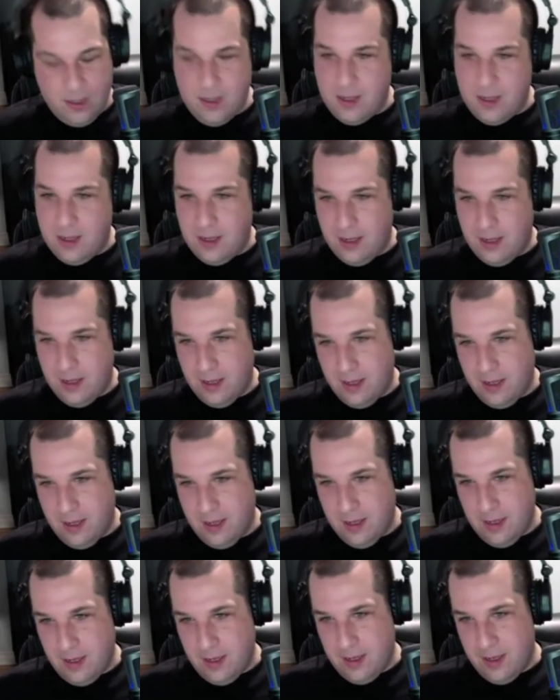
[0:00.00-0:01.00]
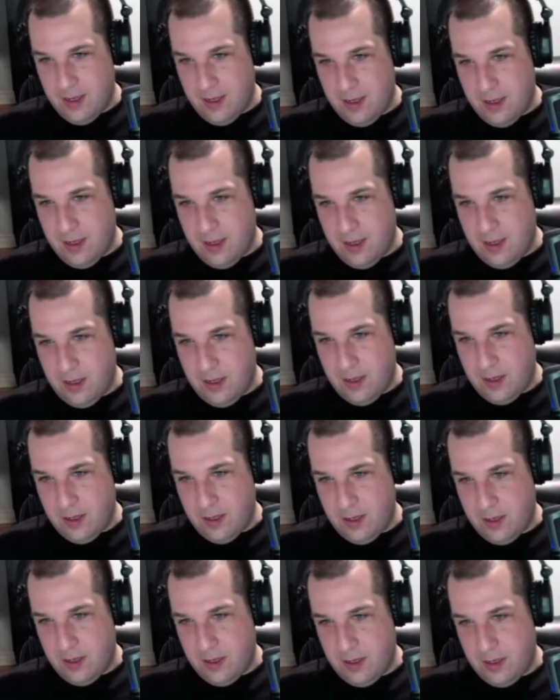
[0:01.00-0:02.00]

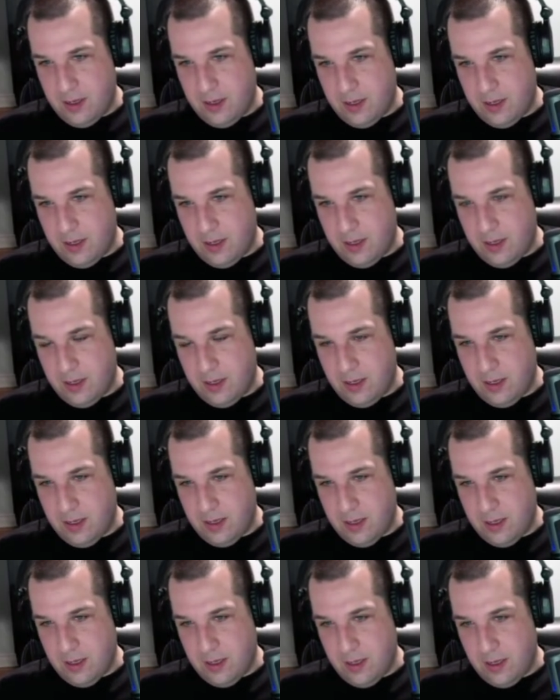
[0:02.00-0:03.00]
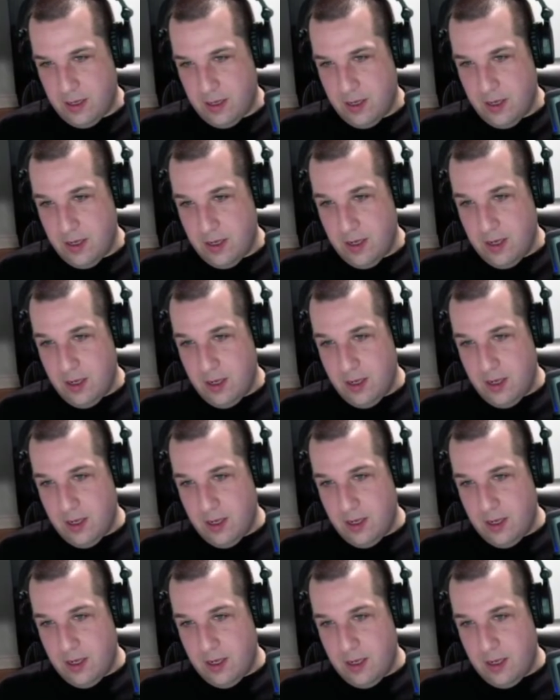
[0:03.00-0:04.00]
No words are spoken by the person on screen.